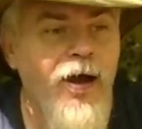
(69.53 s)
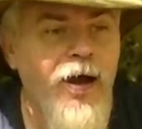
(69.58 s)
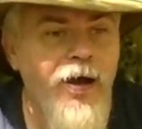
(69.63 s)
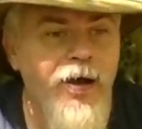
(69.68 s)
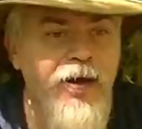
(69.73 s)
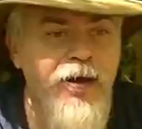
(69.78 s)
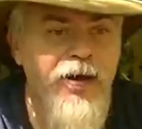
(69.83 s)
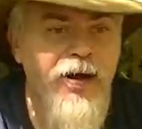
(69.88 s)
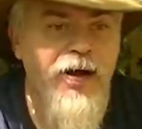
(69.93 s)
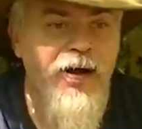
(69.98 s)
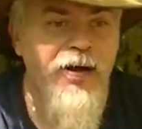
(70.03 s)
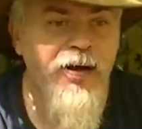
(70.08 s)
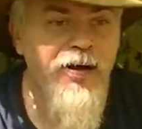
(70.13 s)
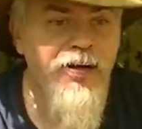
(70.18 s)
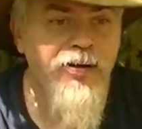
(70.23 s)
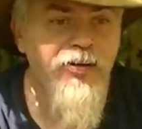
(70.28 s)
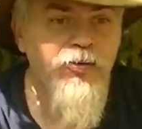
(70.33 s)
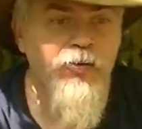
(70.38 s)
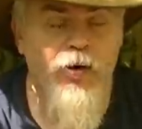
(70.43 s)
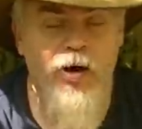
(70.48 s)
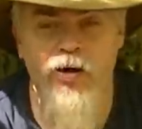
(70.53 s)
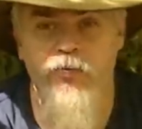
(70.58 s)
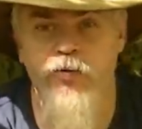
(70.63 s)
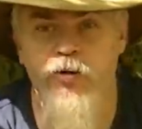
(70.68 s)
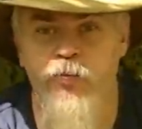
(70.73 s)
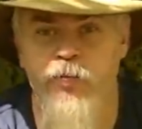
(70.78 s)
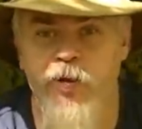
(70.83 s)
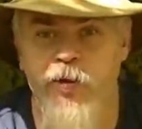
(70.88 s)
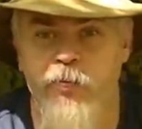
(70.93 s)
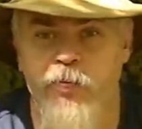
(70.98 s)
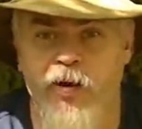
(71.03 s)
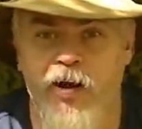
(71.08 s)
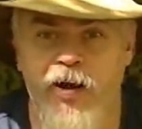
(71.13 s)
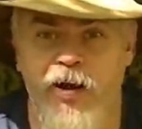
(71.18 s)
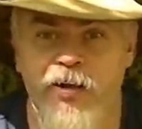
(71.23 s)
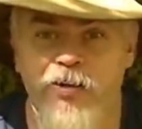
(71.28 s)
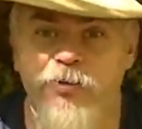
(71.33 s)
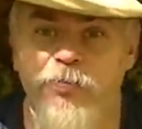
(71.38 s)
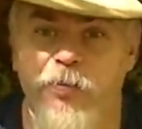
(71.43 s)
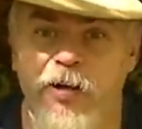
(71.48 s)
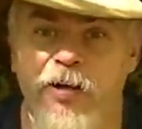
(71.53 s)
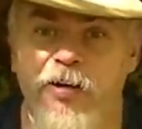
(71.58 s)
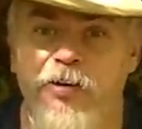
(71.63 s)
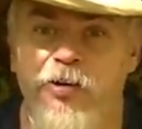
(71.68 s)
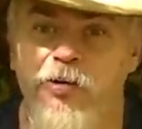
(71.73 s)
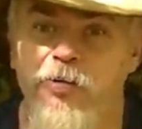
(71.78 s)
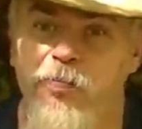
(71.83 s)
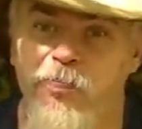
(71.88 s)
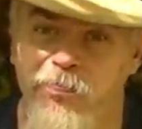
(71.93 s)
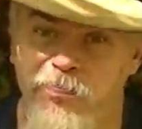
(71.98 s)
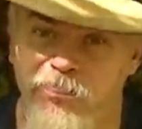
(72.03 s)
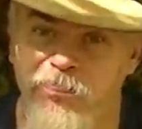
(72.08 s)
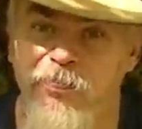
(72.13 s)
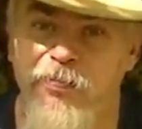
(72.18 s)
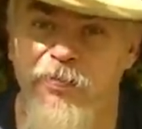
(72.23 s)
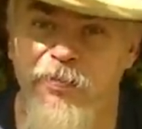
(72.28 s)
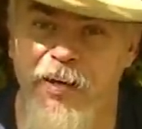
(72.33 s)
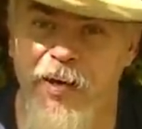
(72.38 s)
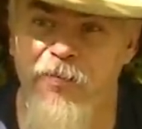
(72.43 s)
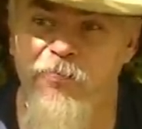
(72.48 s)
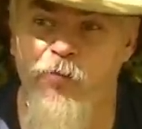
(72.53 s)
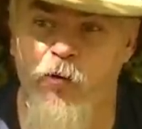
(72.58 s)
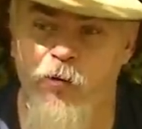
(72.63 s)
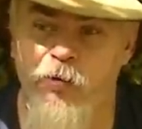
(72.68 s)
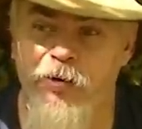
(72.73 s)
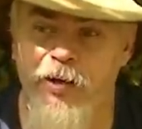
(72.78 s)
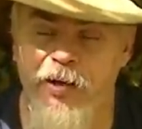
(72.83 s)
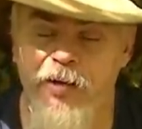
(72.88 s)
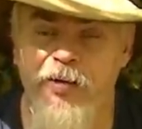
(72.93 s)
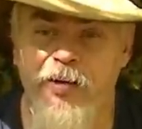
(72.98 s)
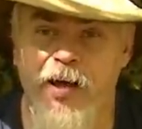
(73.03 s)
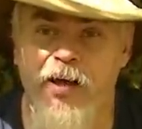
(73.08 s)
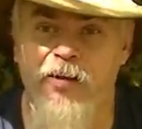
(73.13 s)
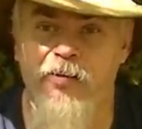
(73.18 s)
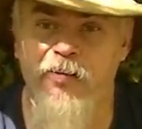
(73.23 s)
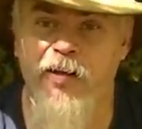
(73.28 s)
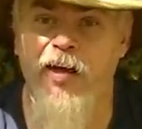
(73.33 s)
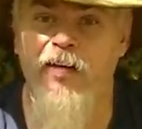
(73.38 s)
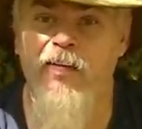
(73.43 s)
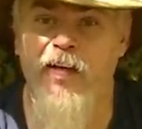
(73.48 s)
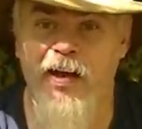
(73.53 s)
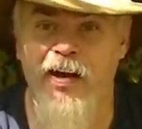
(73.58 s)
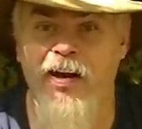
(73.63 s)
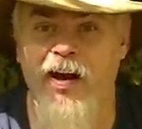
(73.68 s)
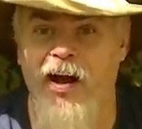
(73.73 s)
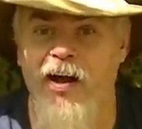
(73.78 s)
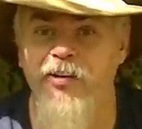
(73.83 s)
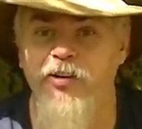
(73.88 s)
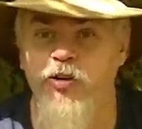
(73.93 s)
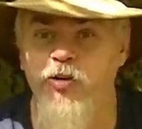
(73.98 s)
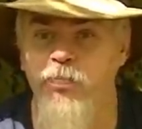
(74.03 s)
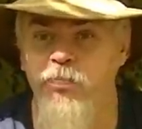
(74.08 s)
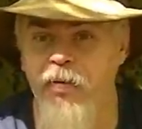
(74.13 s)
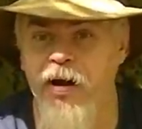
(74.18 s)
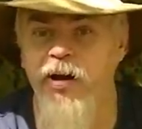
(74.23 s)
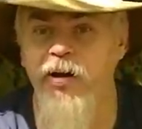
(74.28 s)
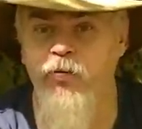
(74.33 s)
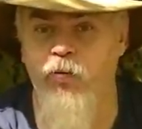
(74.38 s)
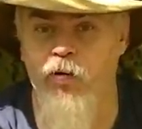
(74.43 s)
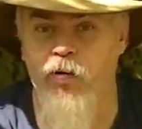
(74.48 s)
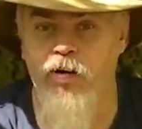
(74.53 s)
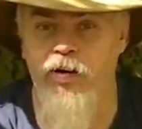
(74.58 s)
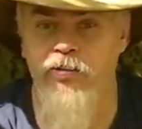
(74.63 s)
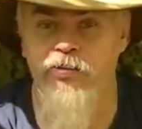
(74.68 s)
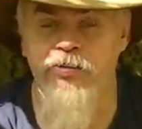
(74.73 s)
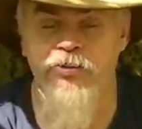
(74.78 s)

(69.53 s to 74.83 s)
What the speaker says: And I had quite a few people ask me to give more detail on that. They'd like to make one.